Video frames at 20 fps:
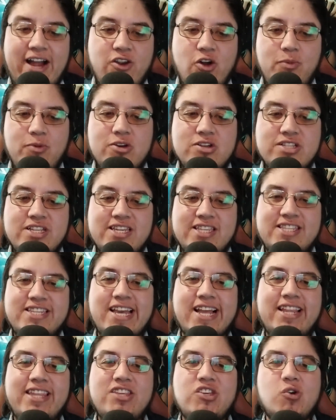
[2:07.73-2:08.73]
And
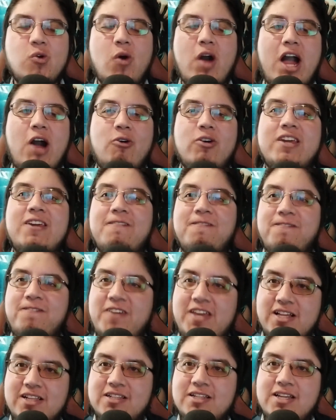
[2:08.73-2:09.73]
obviously telling you how he
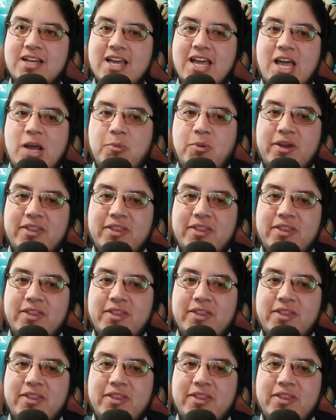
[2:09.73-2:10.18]
feels